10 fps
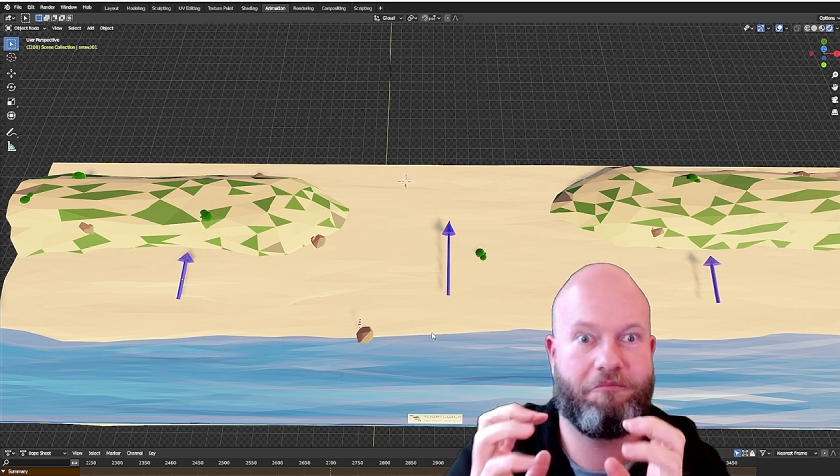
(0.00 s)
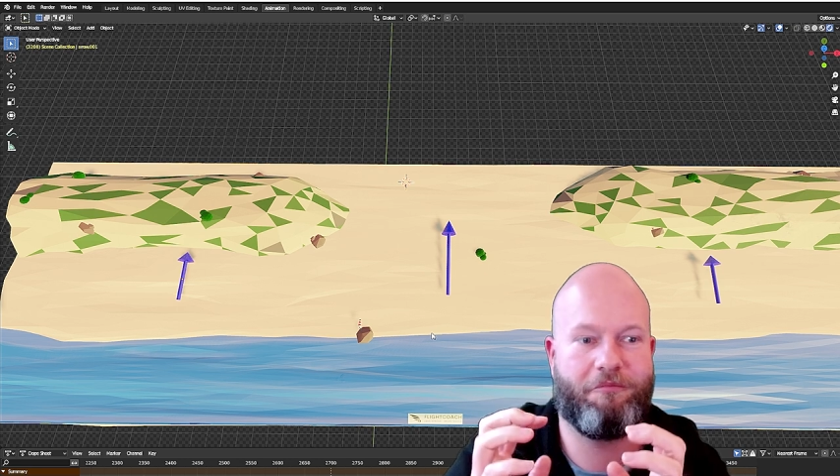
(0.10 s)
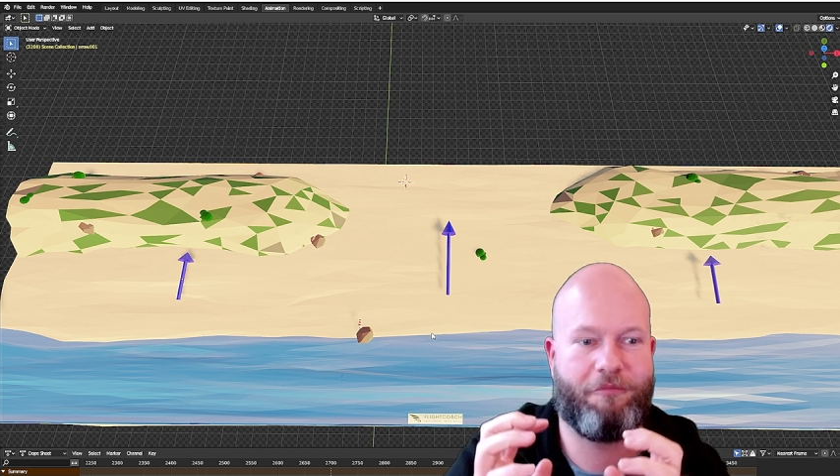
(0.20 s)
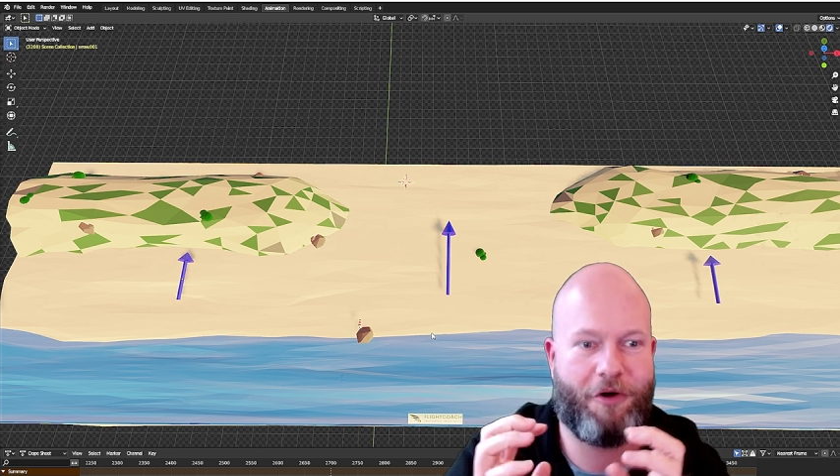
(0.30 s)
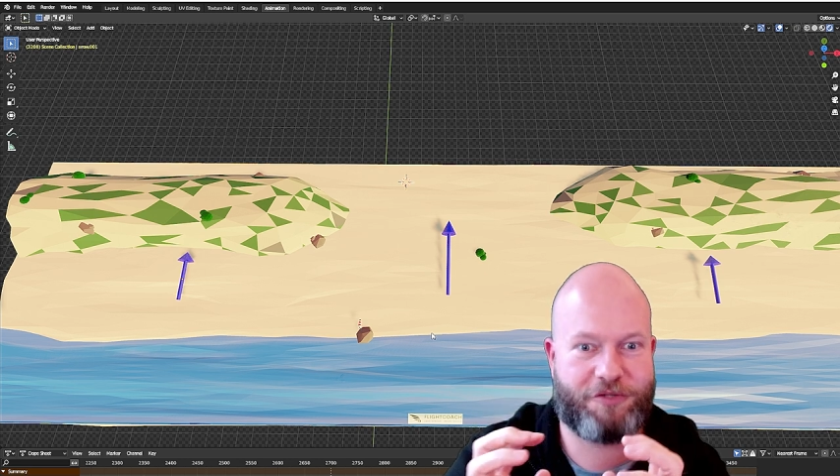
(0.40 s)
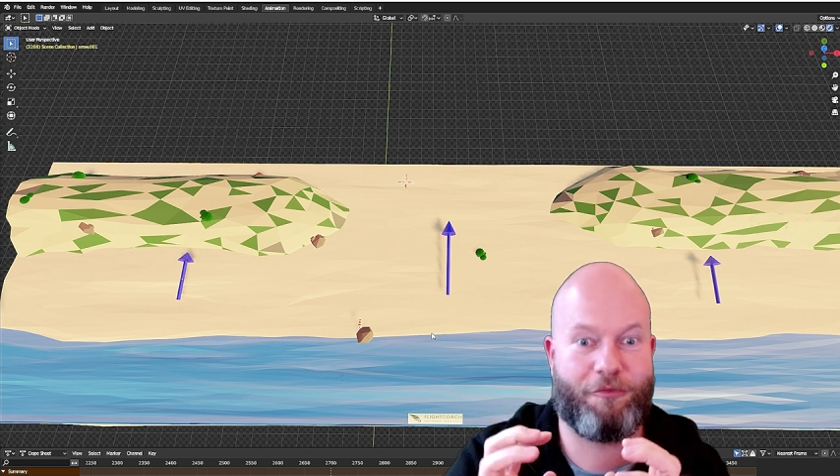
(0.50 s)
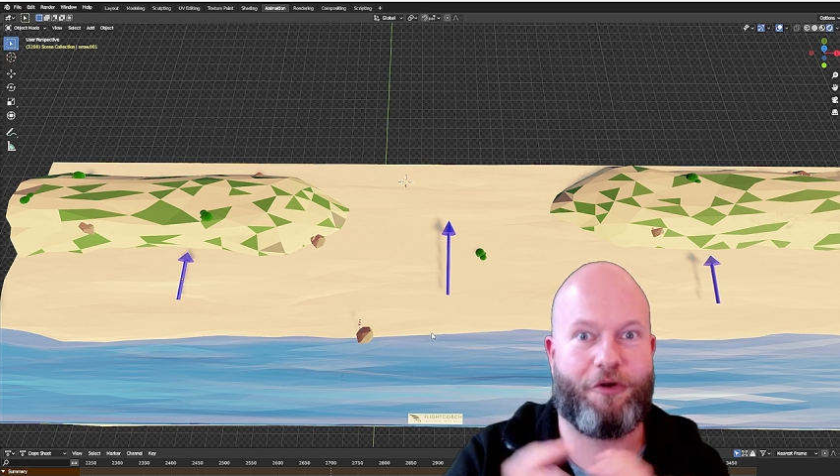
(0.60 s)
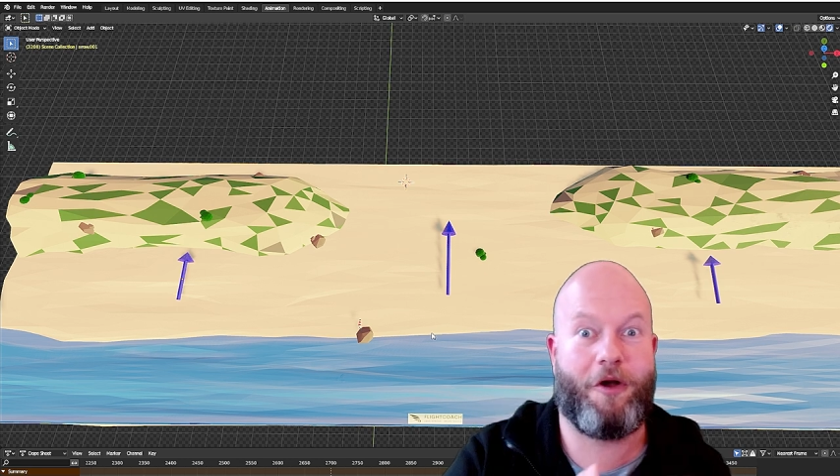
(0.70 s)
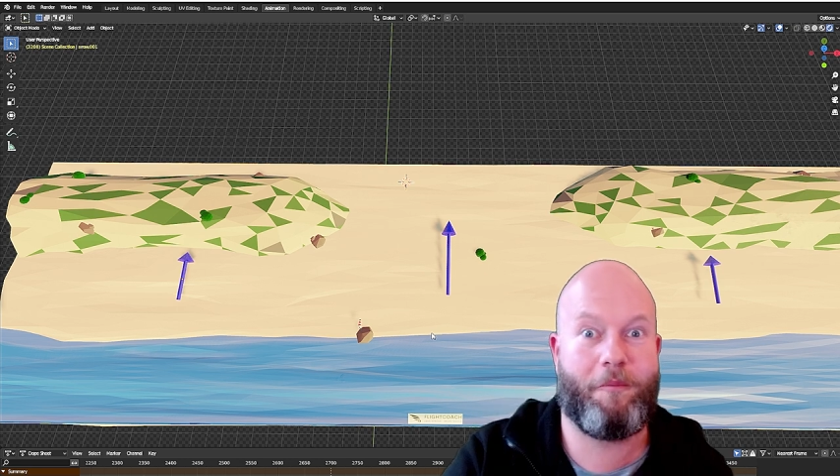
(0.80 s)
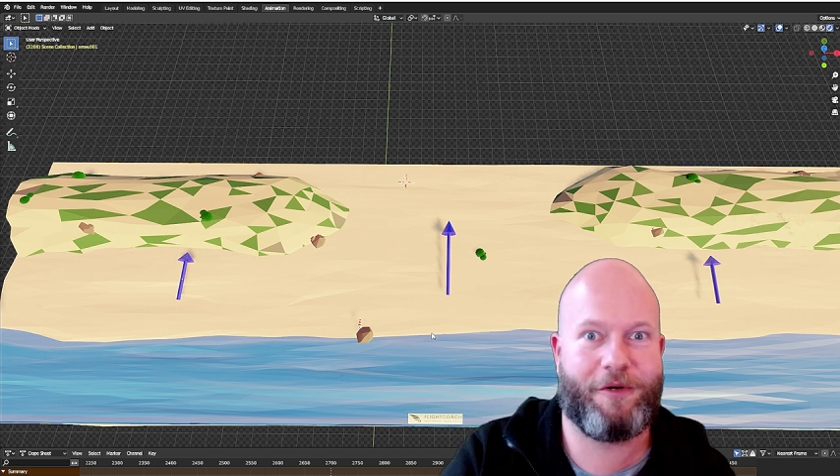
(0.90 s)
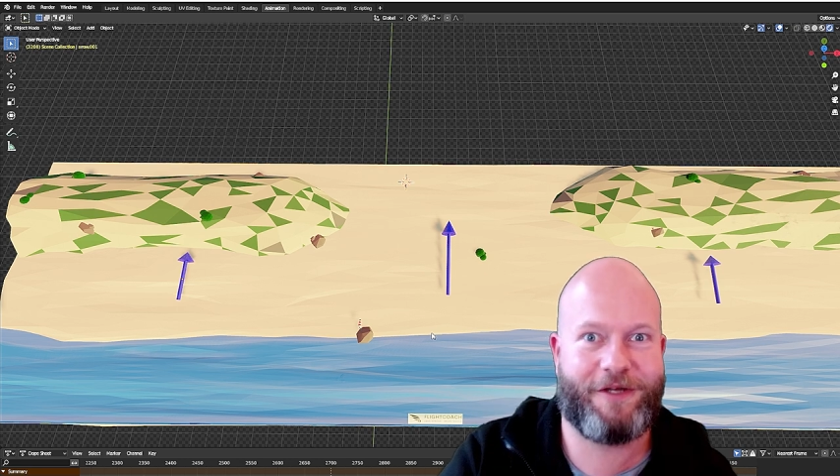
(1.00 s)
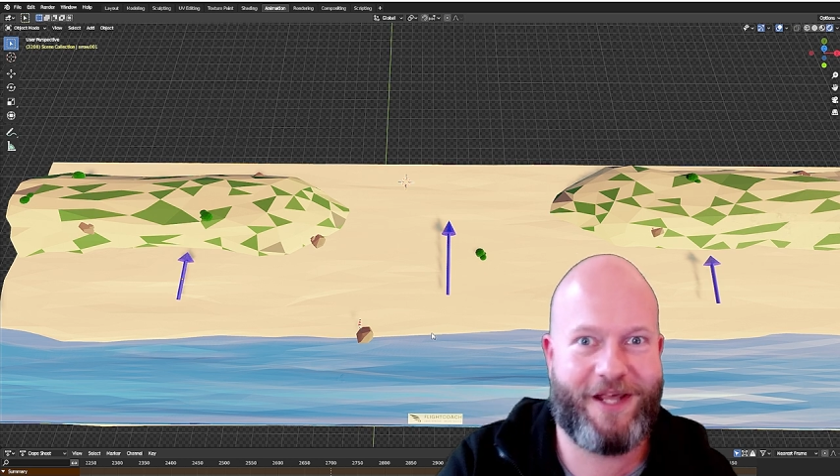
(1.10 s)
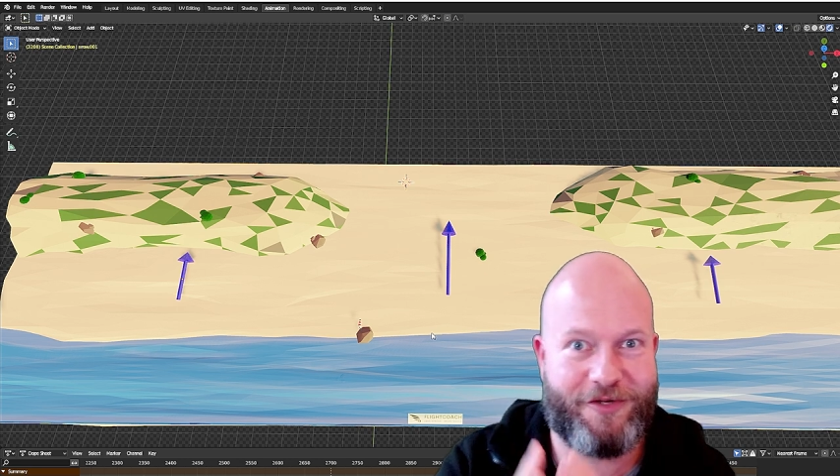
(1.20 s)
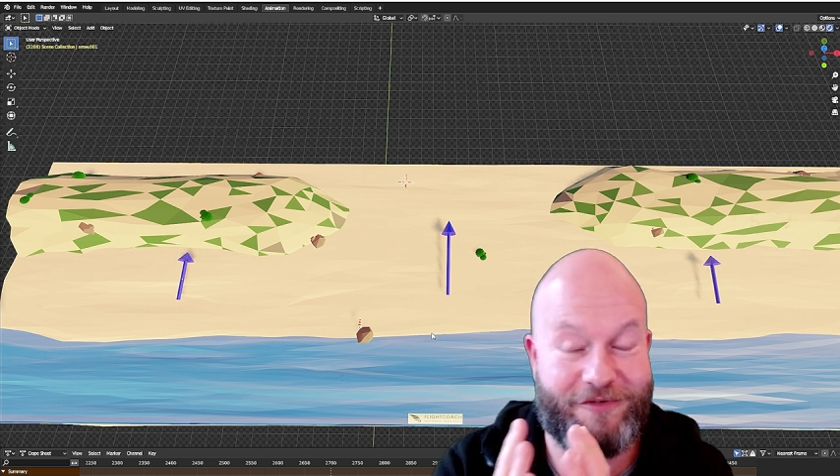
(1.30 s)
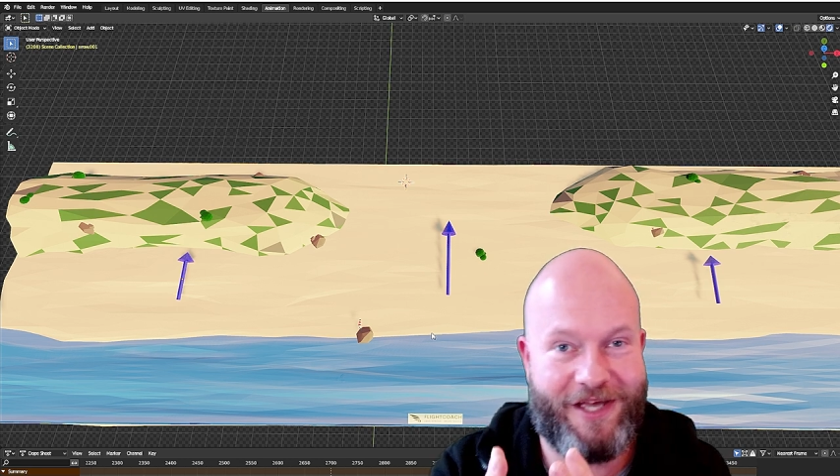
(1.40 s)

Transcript: much more complicated